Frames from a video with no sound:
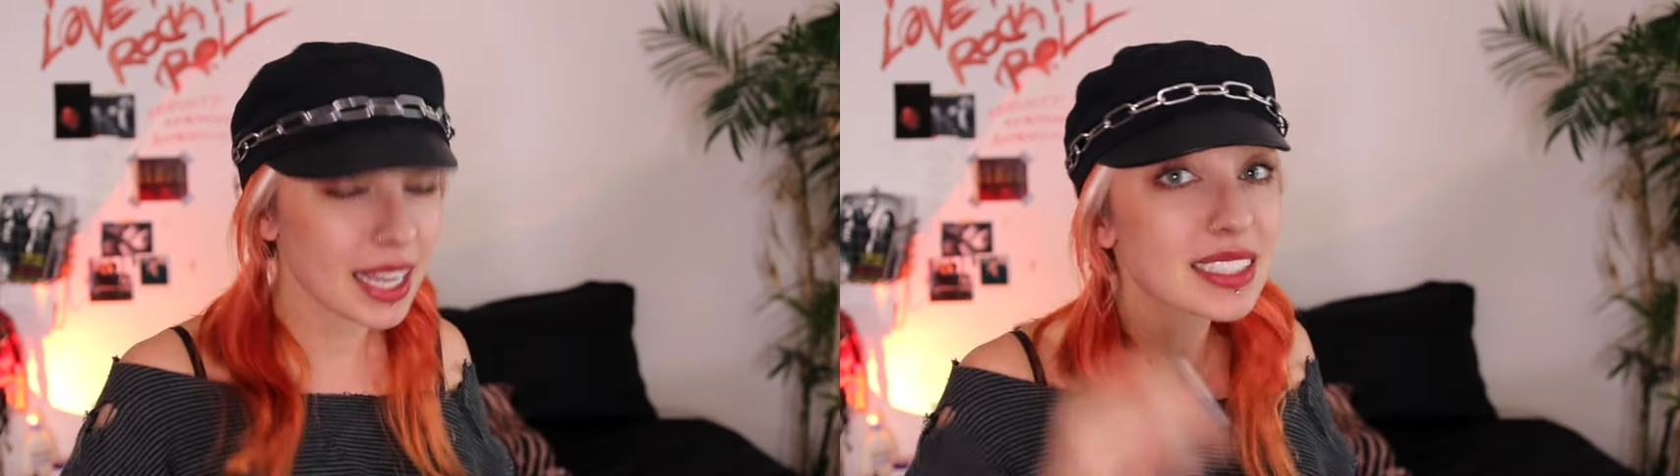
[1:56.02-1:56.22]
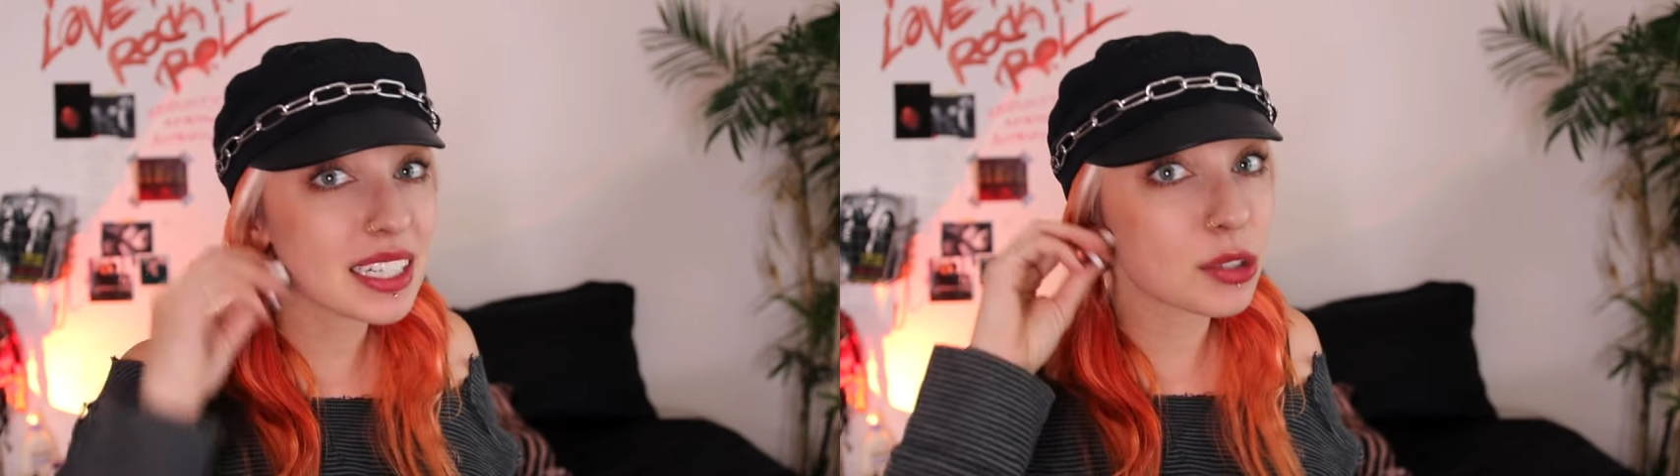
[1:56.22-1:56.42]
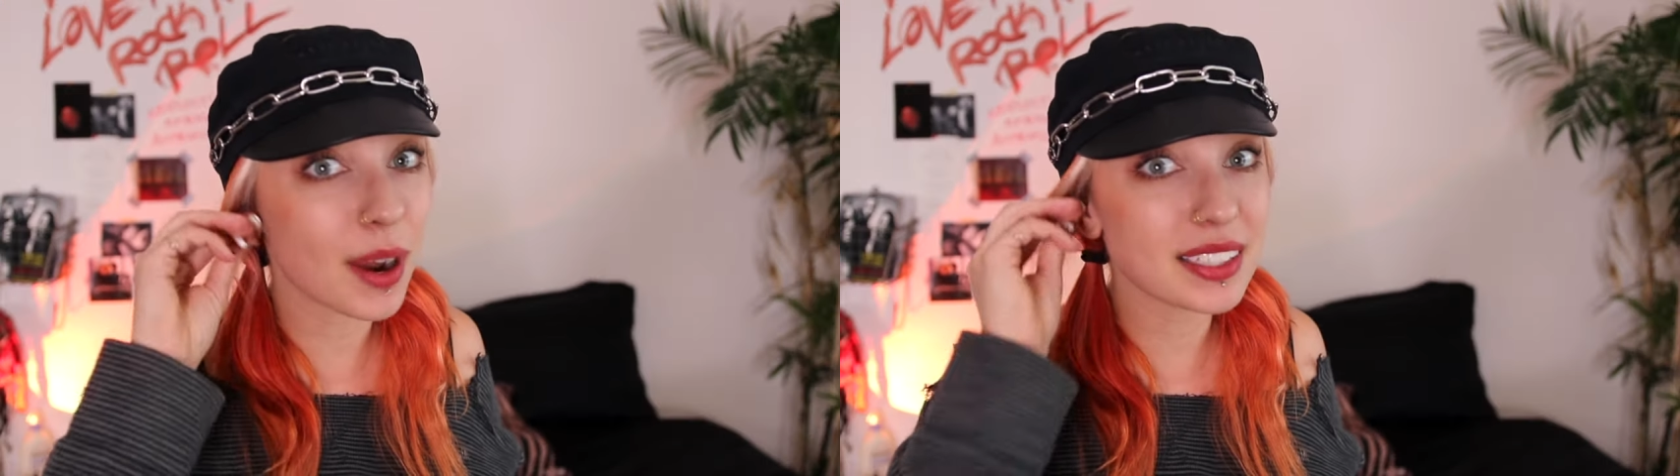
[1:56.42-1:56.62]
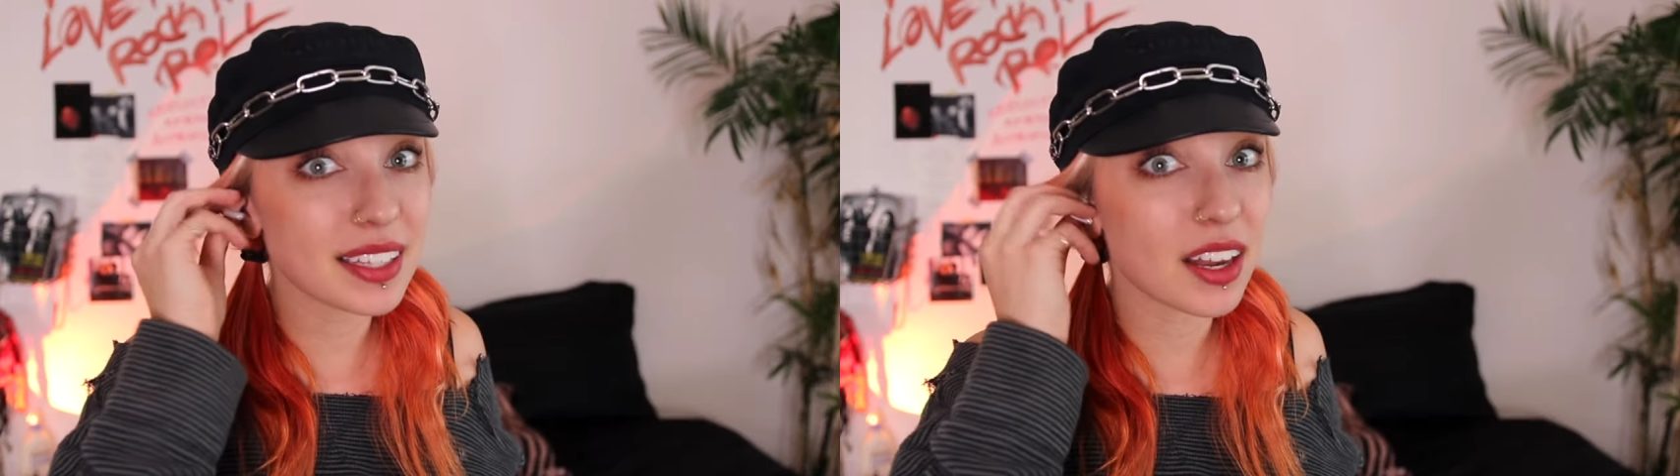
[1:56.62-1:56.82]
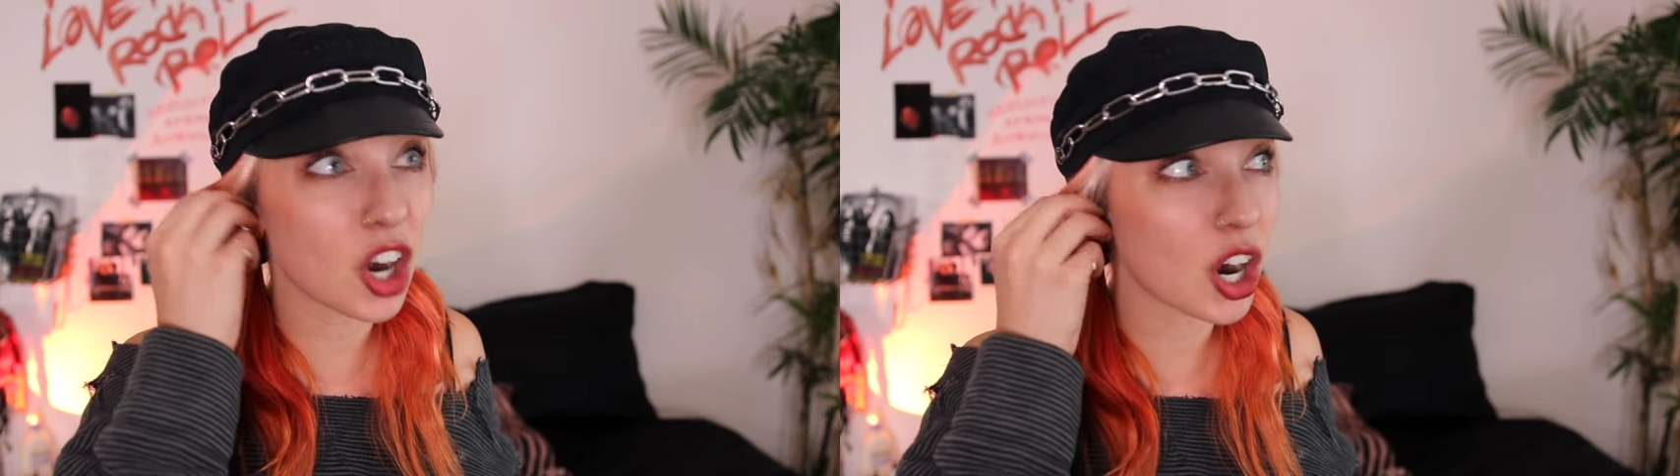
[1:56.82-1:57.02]
Isn't it crazy
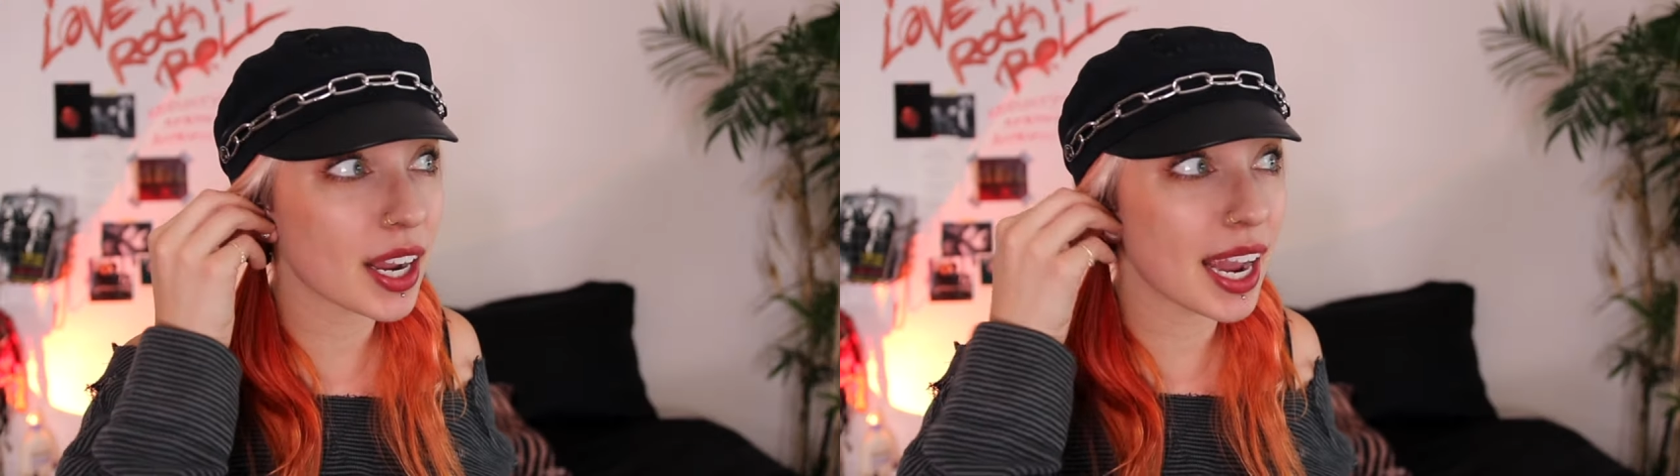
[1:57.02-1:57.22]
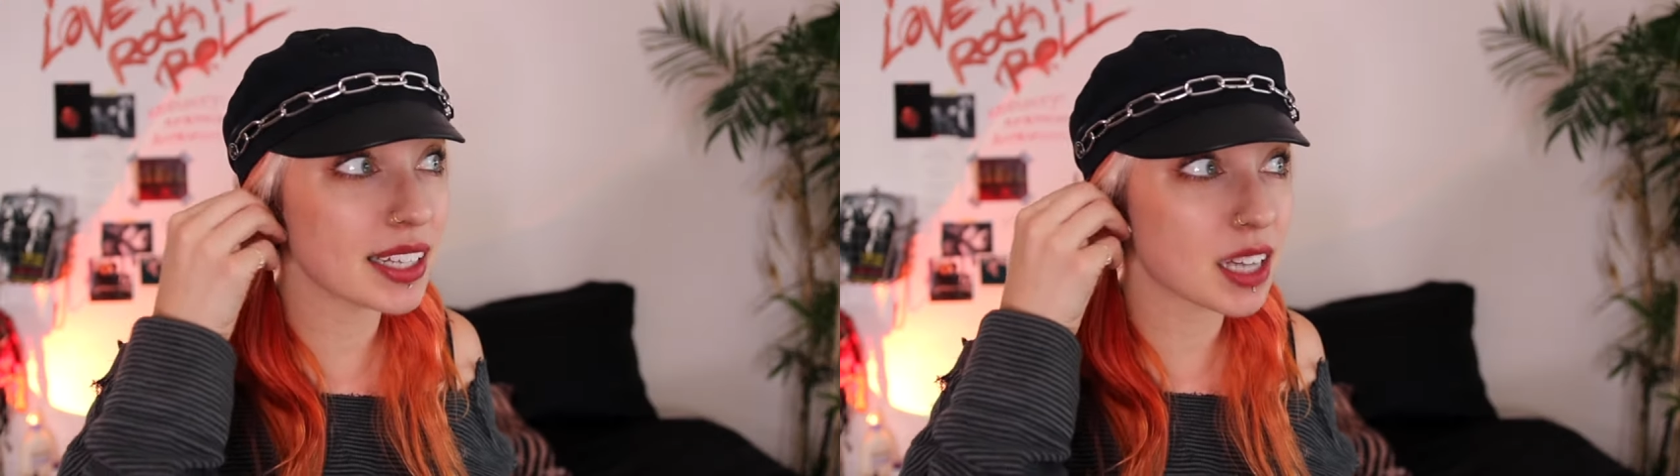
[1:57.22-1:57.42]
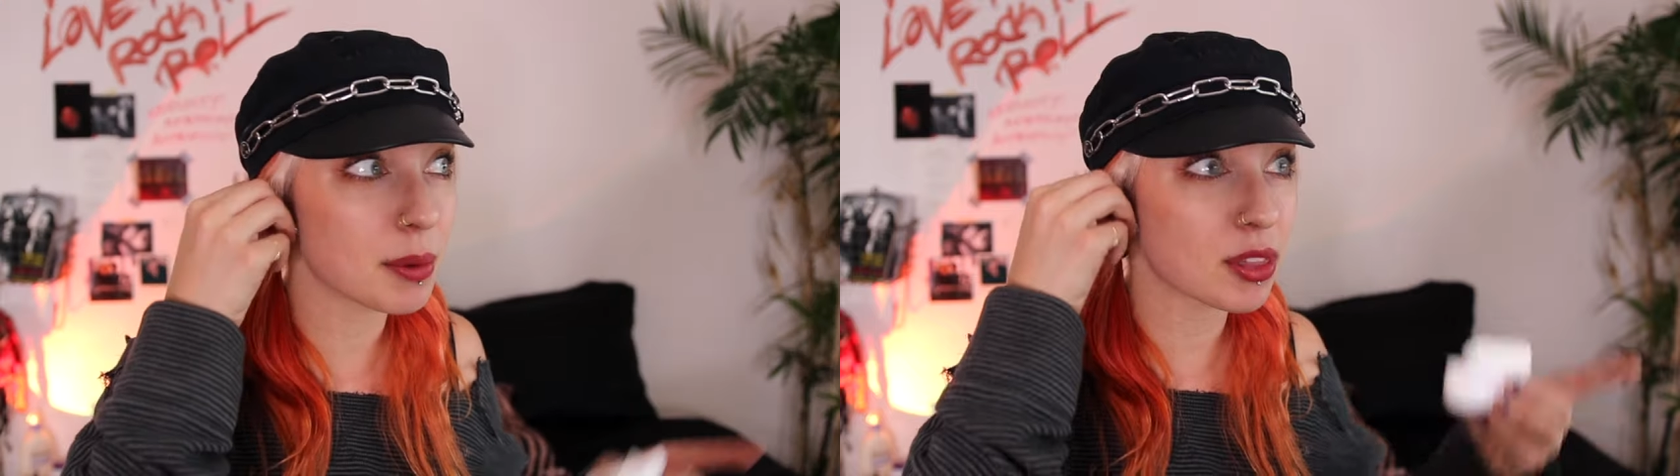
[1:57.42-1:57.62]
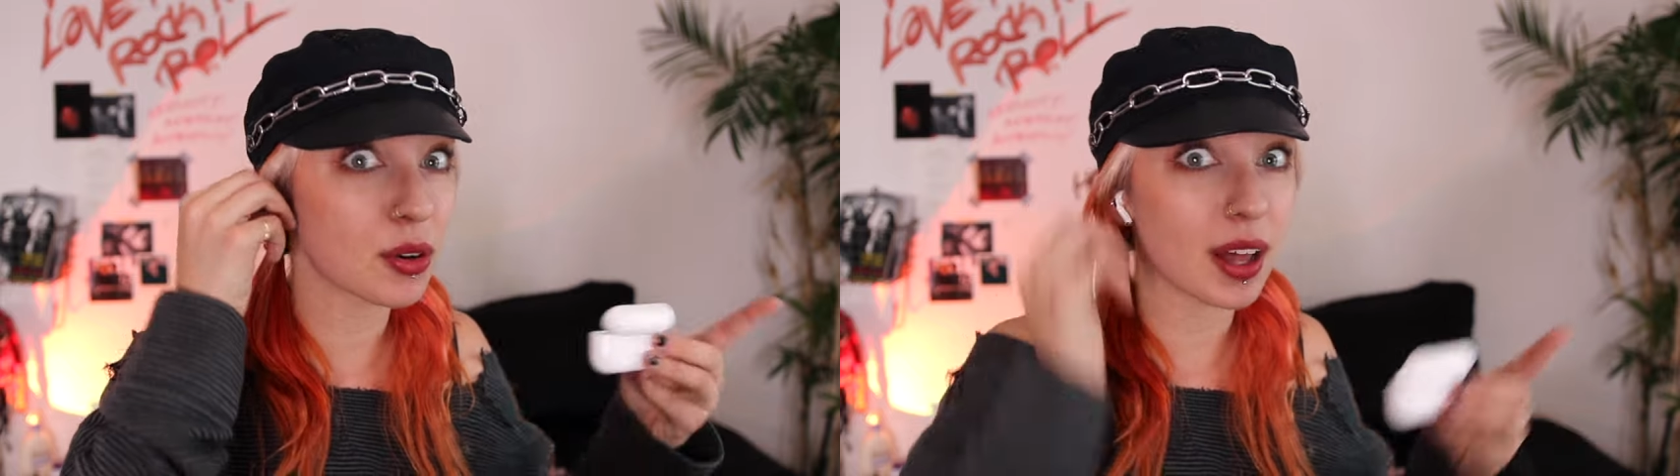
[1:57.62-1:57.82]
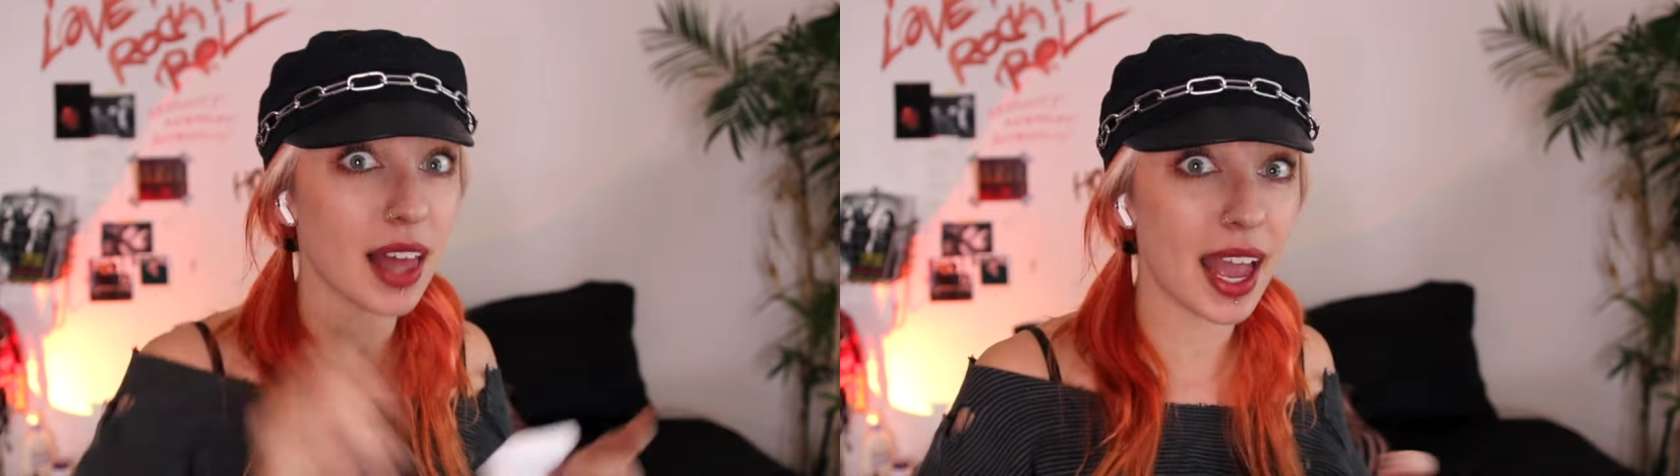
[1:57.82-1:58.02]
that a hurricane is coming
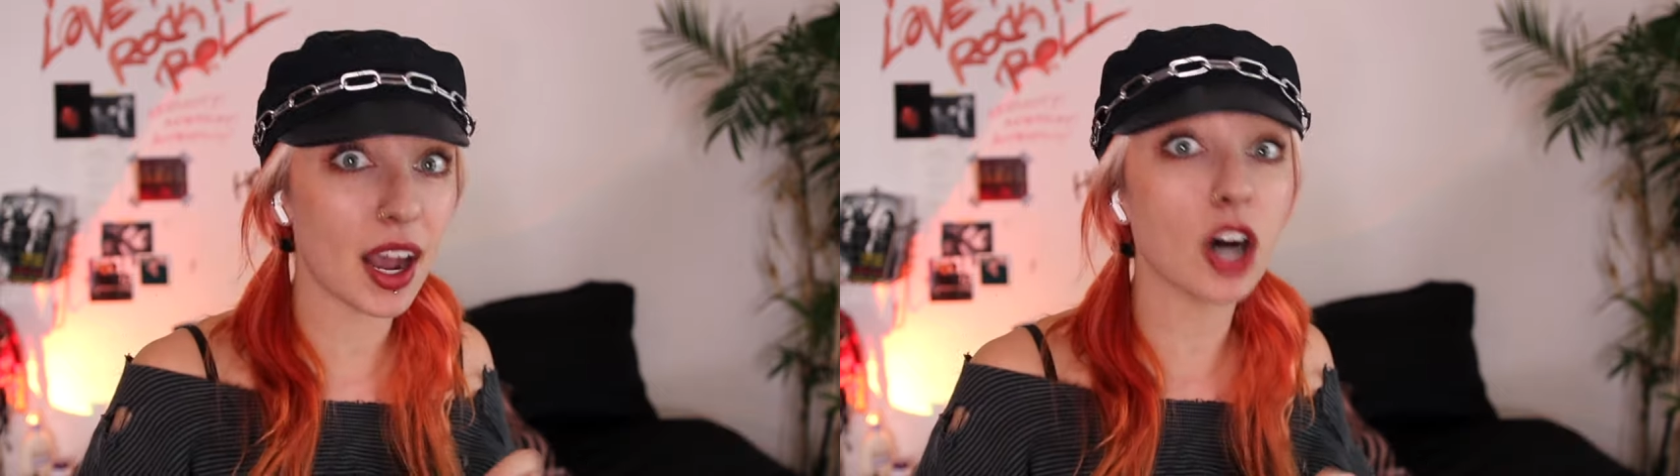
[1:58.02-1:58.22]
through LA?